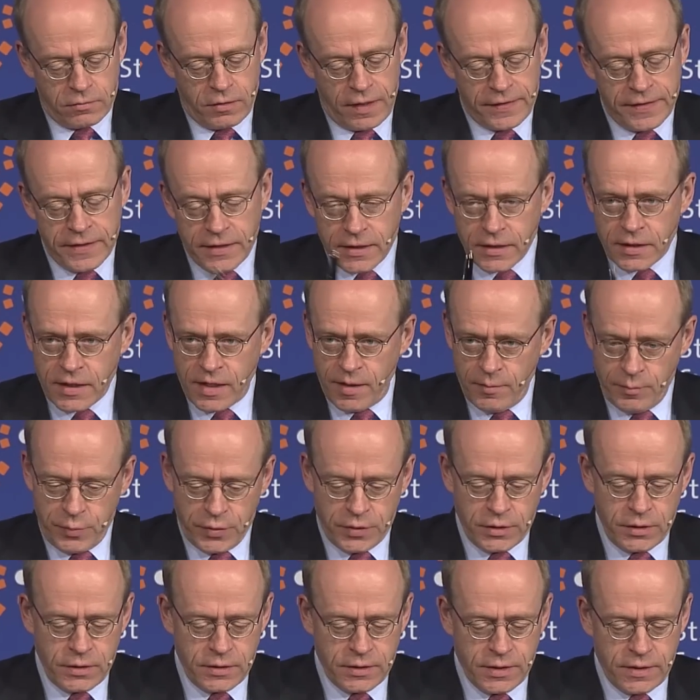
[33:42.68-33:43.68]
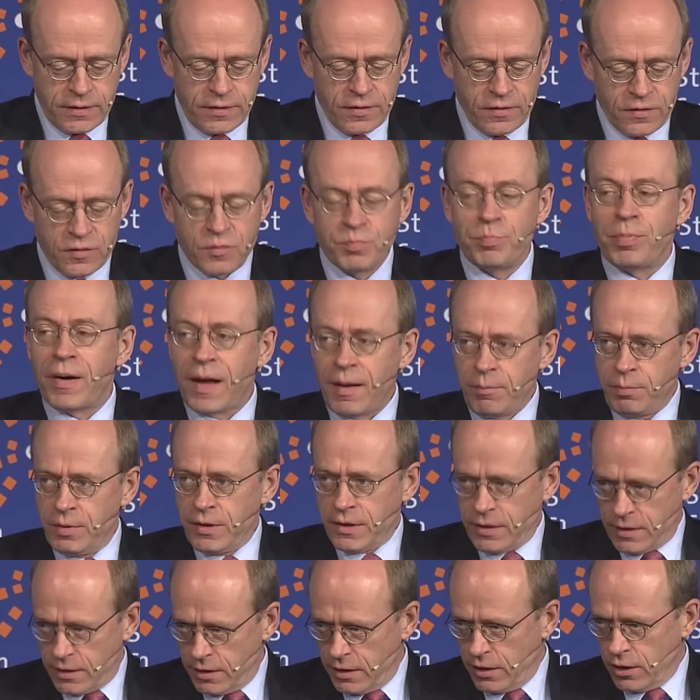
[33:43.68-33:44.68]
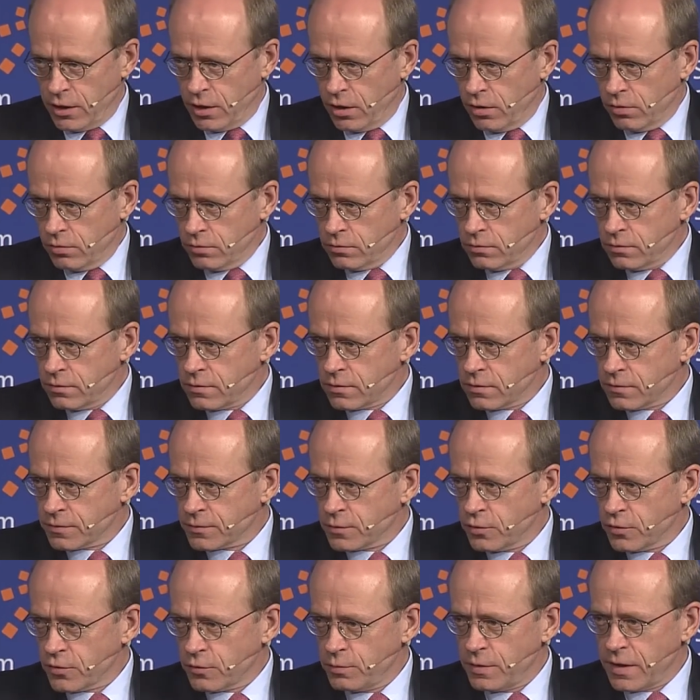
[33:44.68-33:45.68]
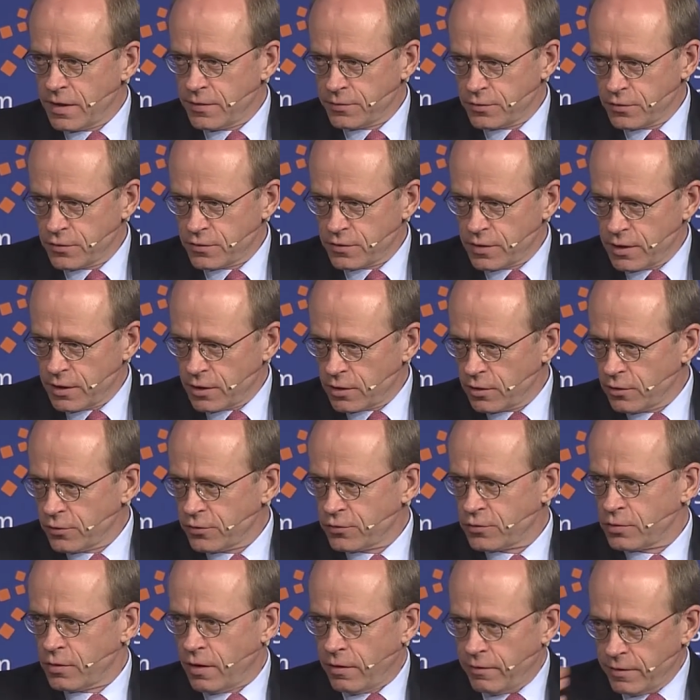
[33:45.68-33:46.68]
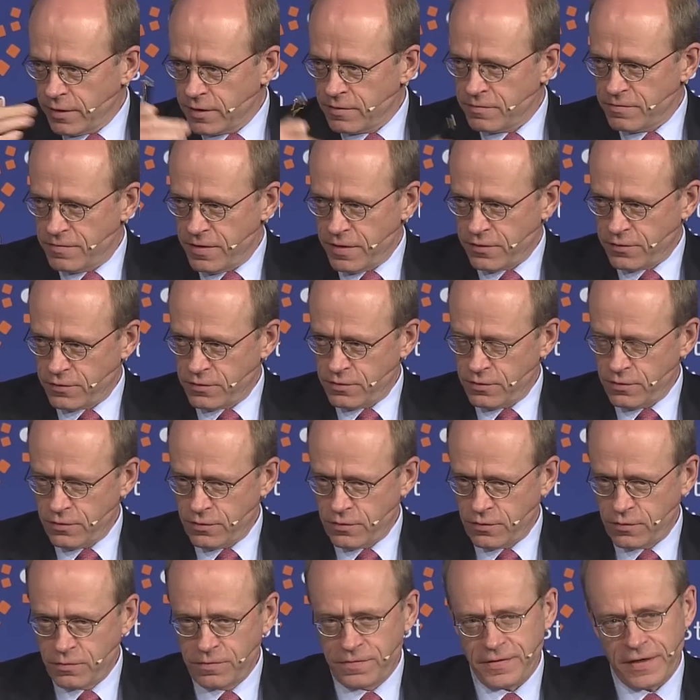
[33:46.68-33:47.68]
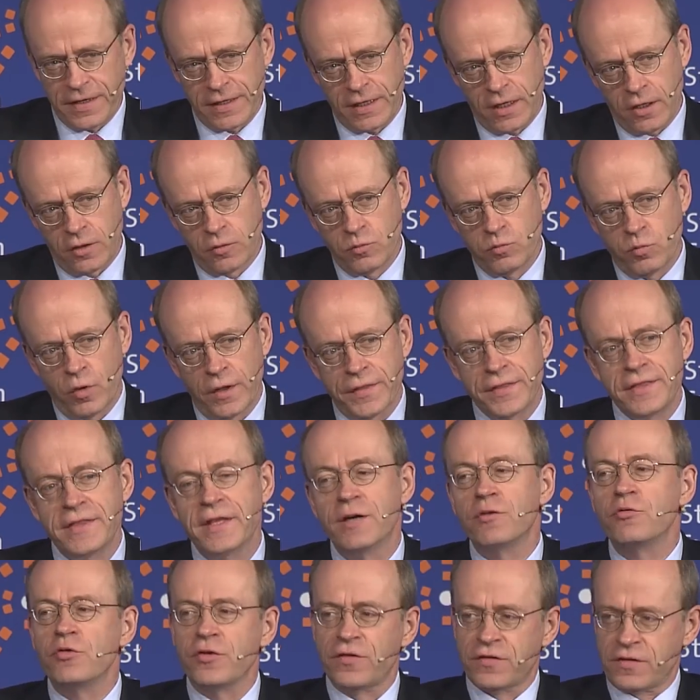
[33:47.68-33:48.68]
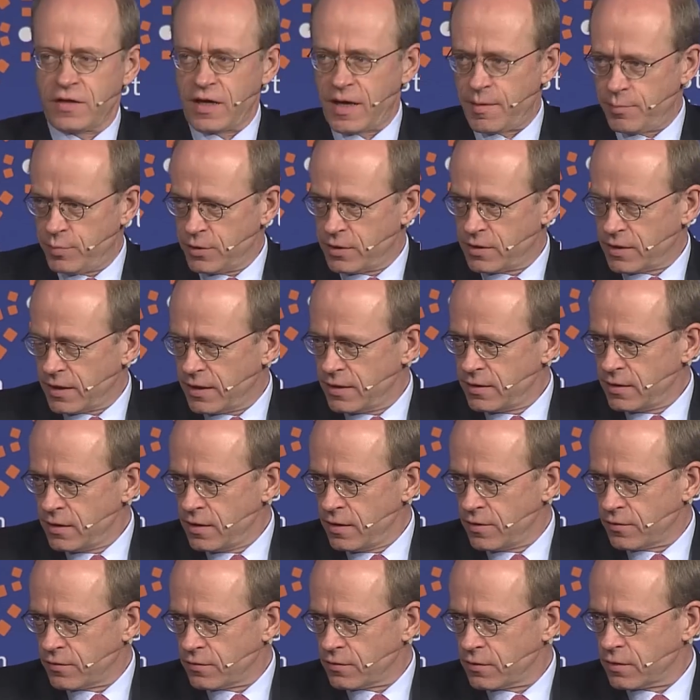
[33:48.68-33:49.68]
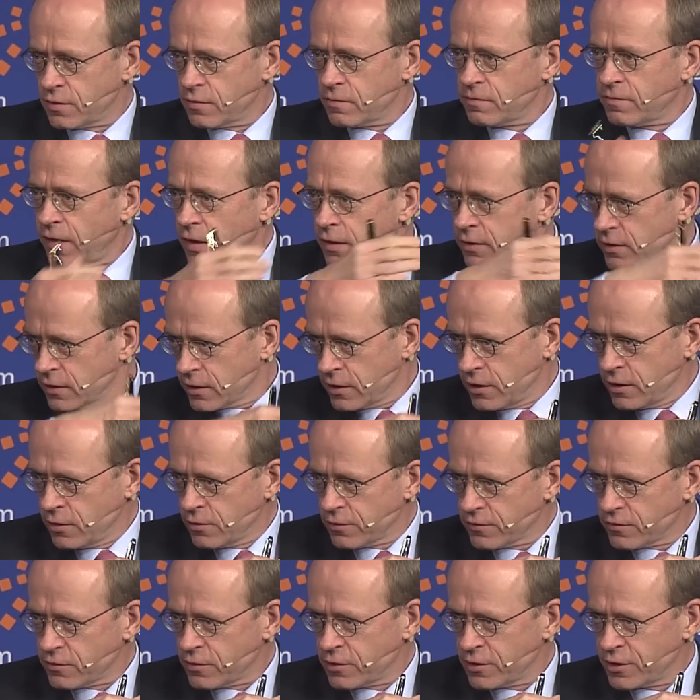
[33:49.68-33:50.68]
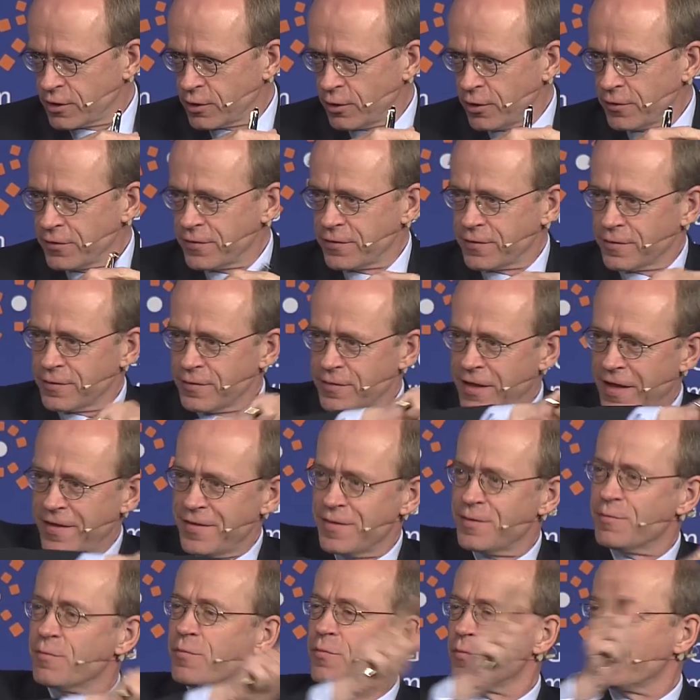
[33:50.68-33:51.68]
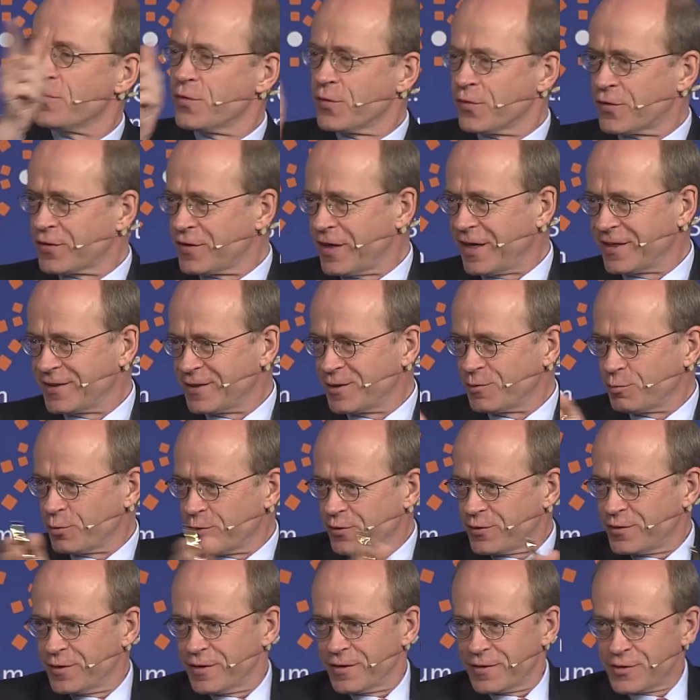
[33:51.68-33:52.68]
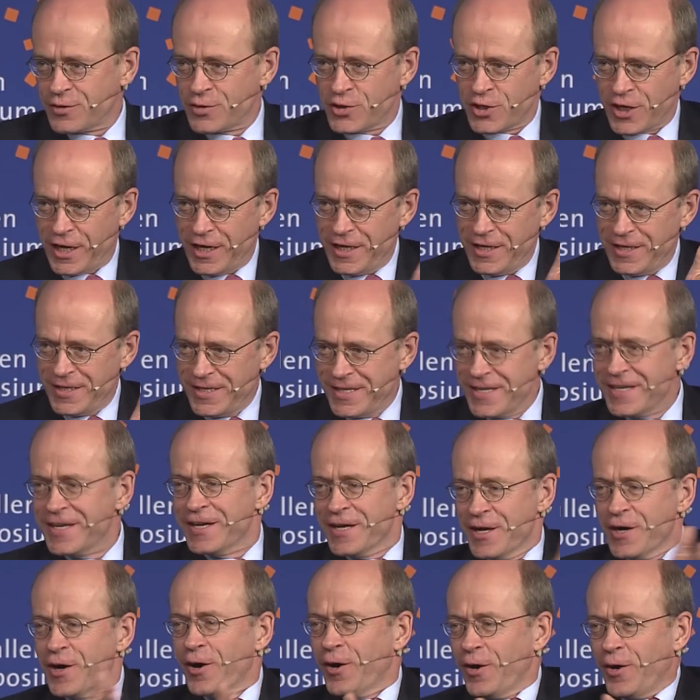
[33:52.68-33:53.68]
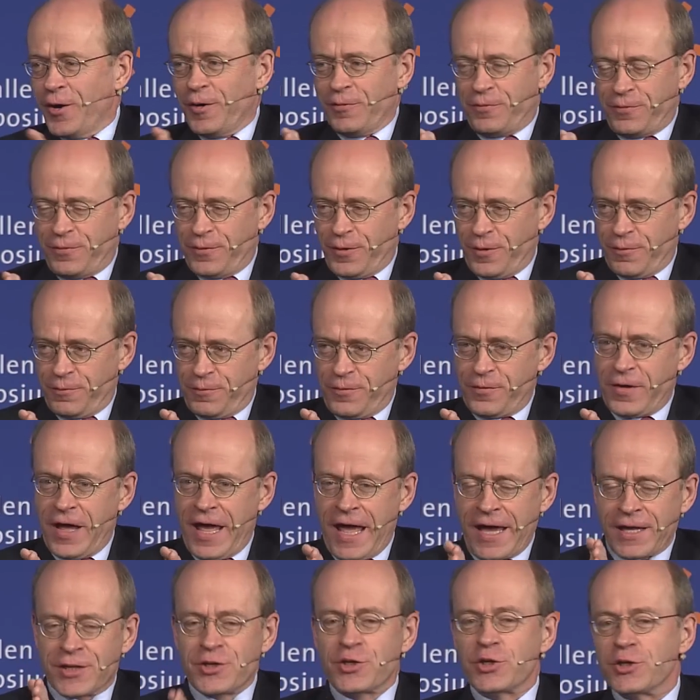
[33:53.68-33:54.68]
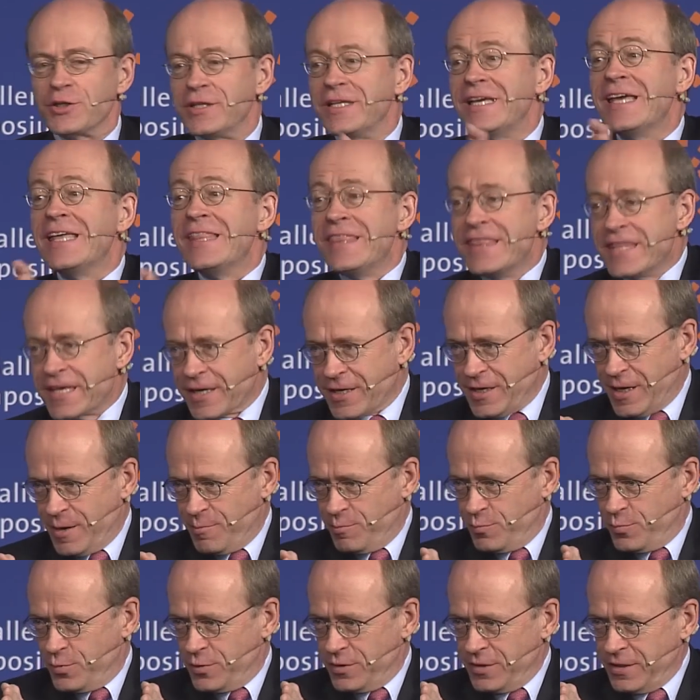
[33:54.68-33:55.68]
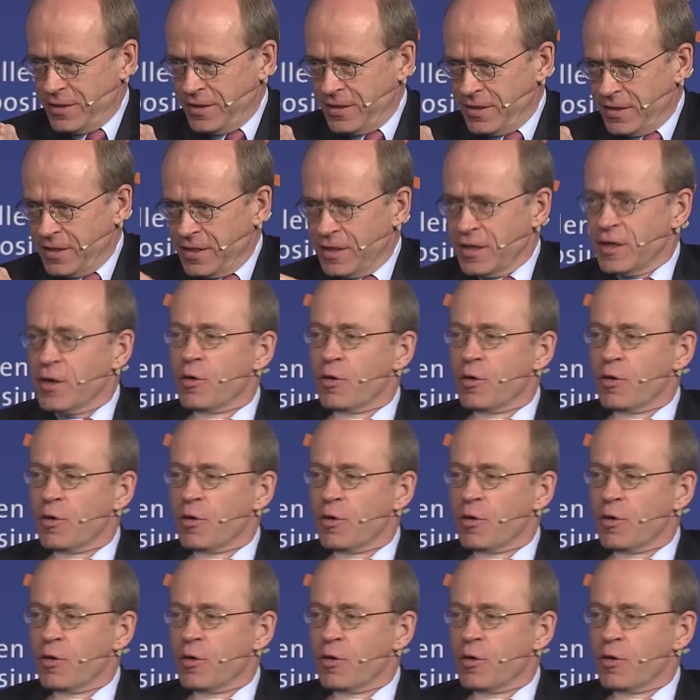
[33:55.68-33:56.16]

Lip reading: running a company that is publicly owned, of course, we have to stay close to our investors to find out what their risk appetite is. And Walter Kielholz early on then started with the chain of action in the company.